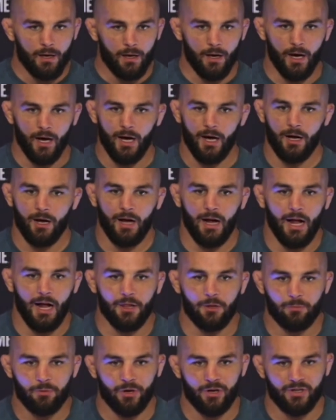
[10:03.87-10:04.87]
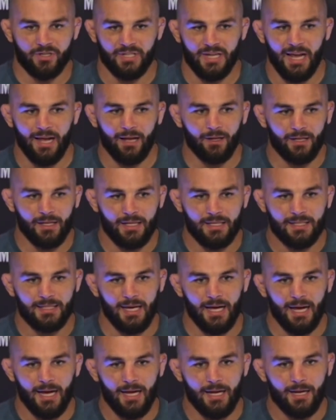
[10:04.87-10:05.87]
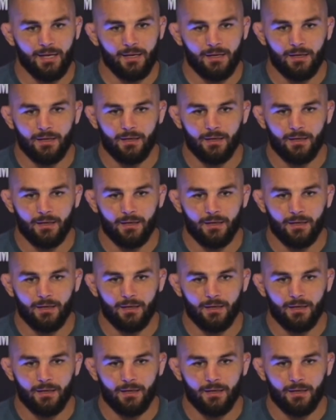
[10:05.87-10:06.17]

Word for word: On the personality side,